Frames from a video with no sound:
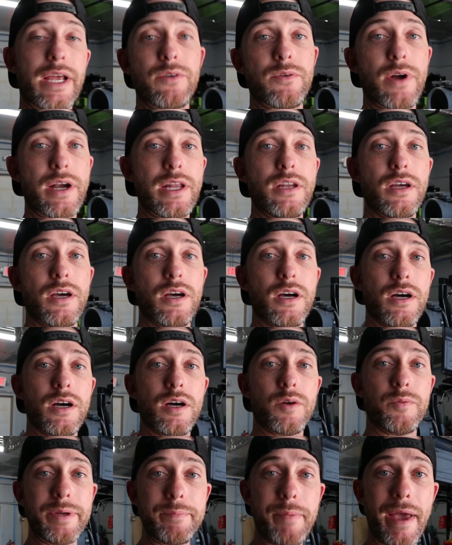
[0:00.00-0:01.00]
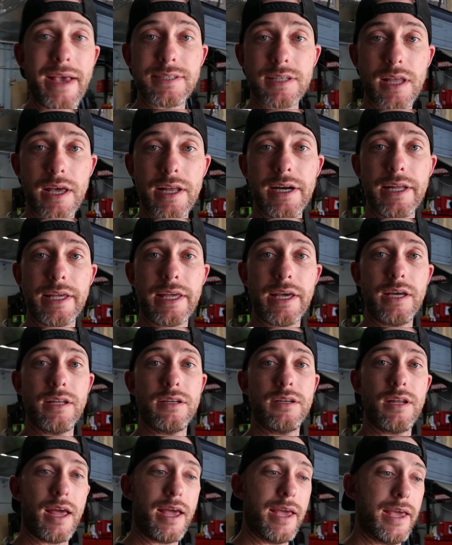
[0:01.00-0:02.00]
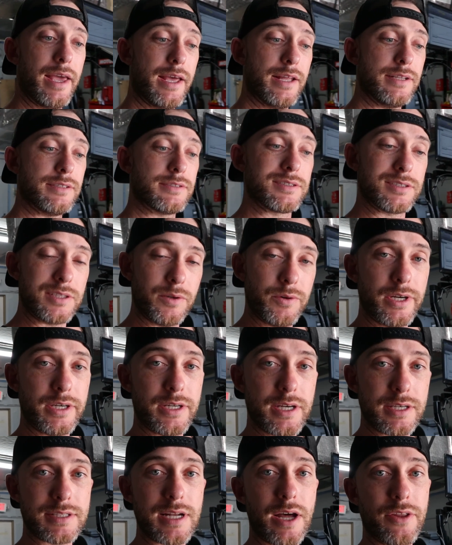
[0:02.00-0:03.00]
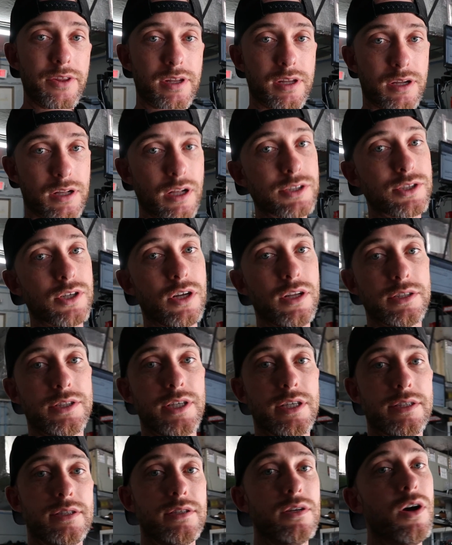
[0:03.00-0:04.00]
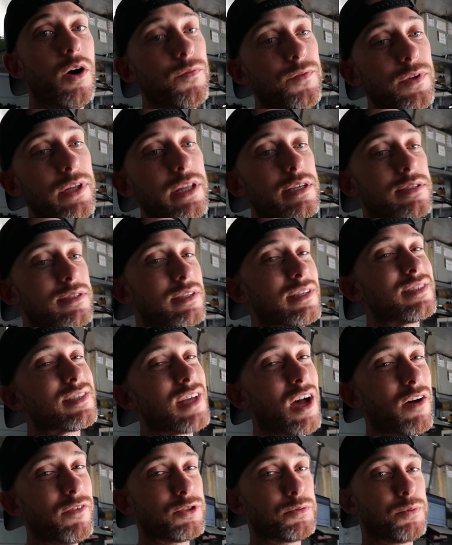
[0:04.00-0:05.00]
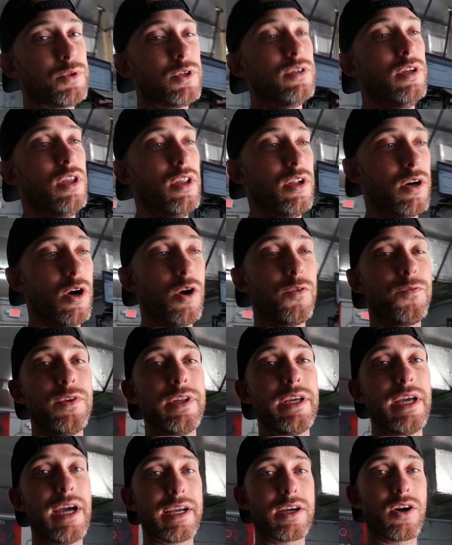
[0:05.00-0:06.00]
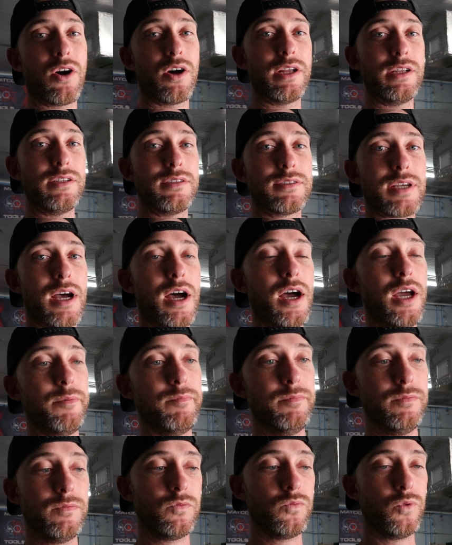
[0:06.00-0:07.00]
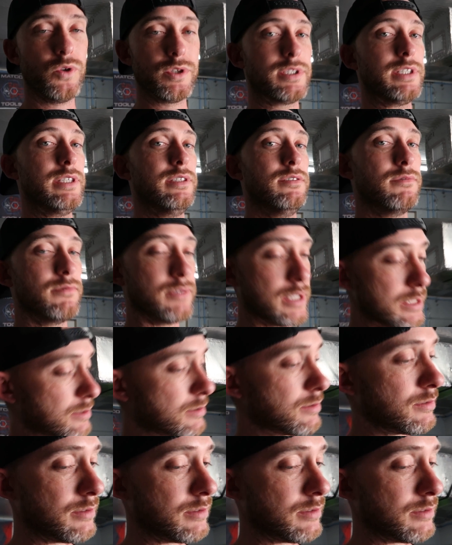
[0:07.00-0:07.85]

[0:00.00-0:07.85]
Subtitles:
getting ready to re-baseline it again and see what it does now that the clutch all adjusted. Hopefully this thing's salvageable. Hopefully I caught it in time. We'll see. Let's